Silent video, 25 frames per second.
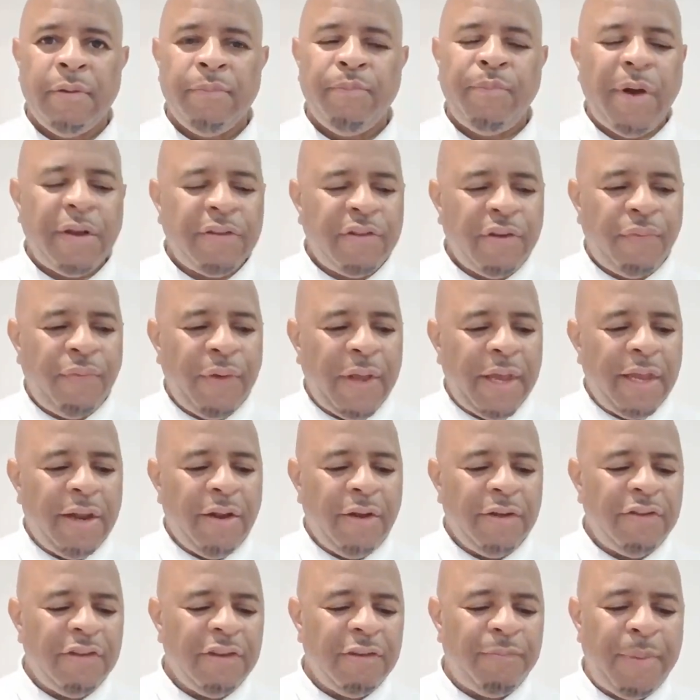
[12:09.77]
But I just think, you know,
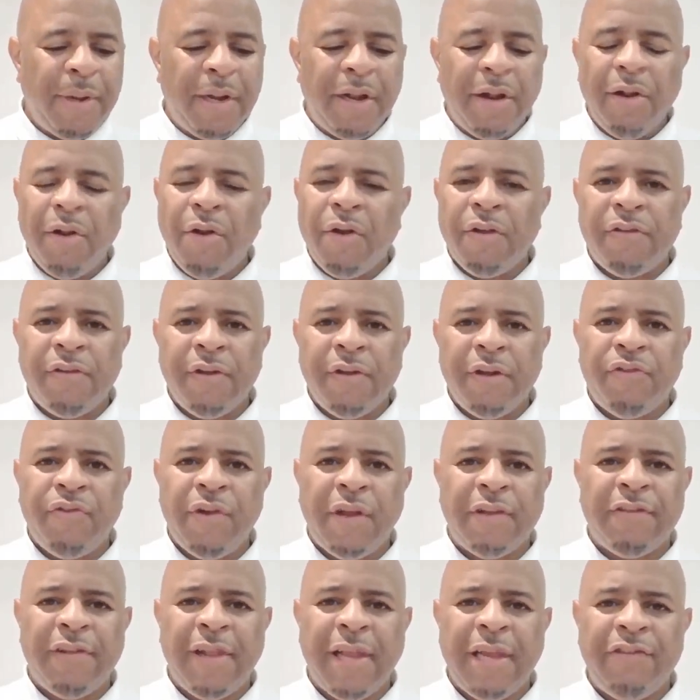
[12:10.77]
it's been lost in
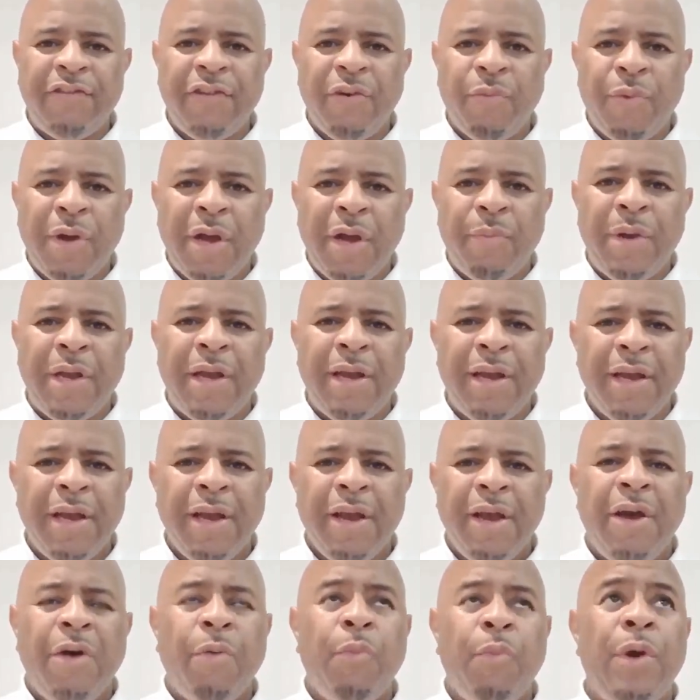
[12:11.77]
translation where we're
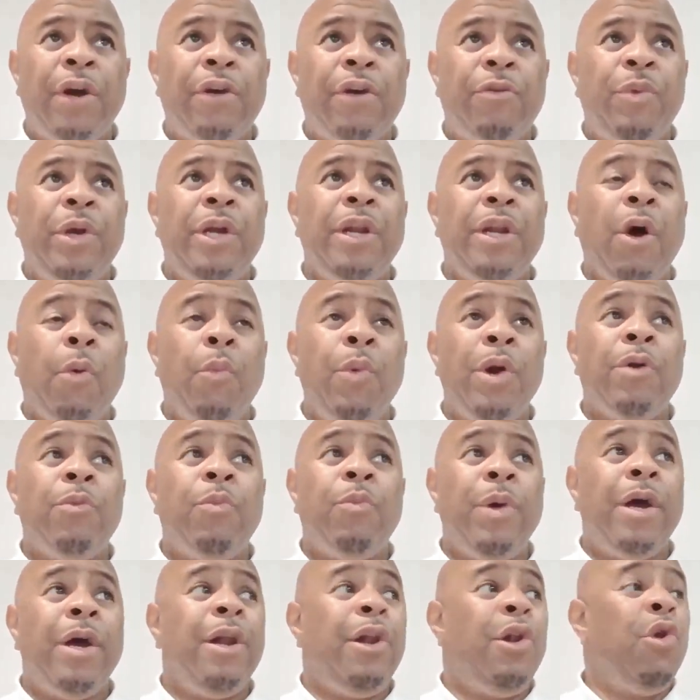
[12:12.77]

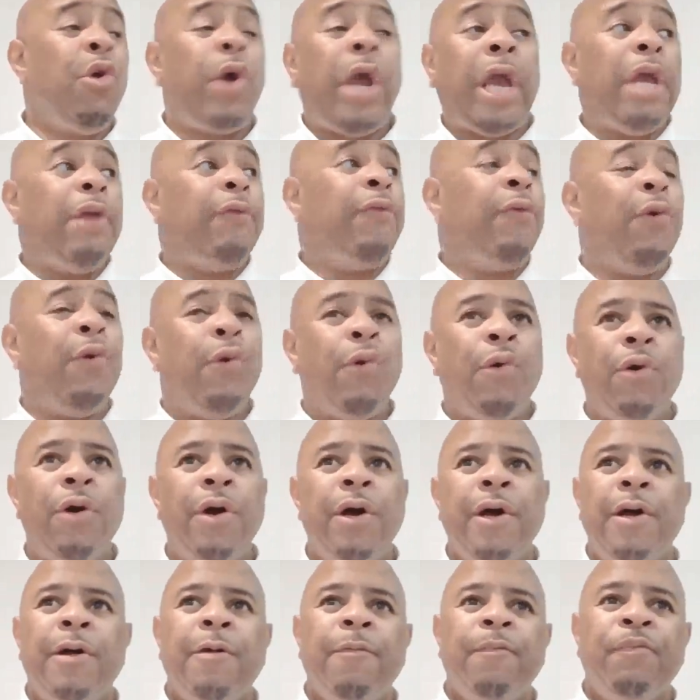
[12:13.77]
looking for
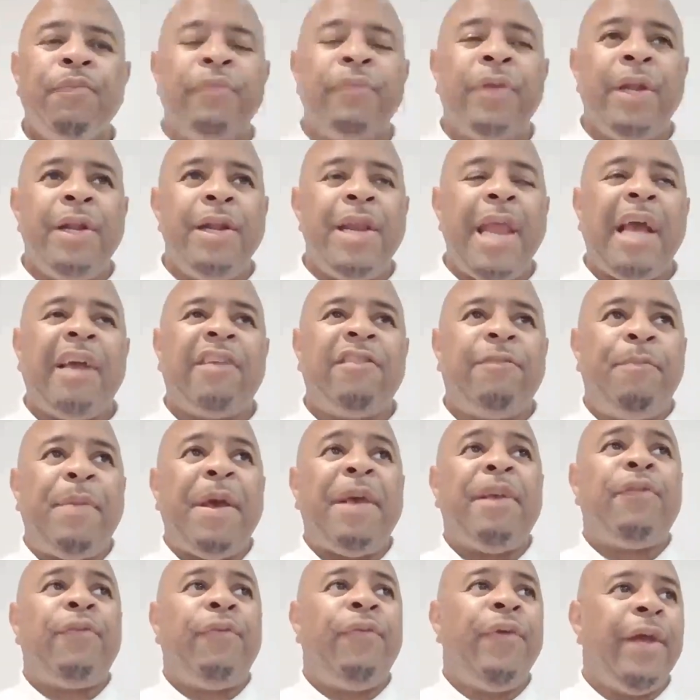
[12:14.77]
the next
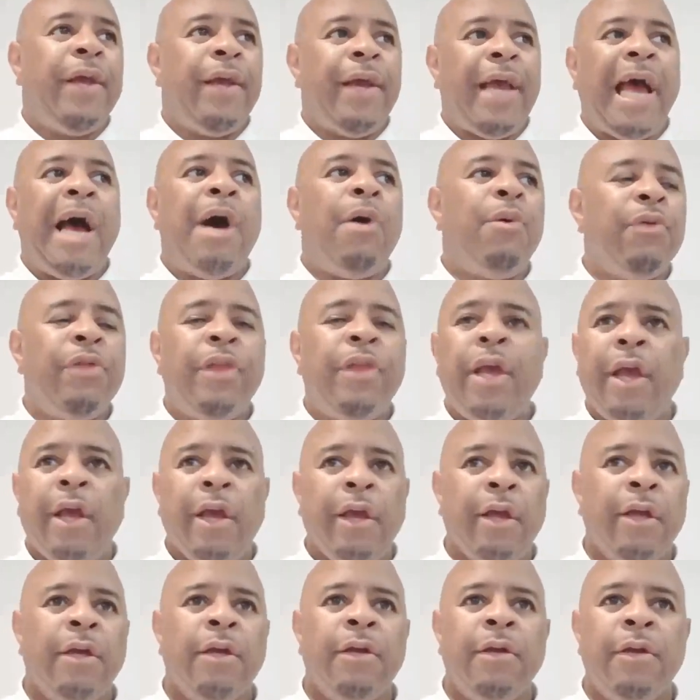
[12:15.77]
best thing out there.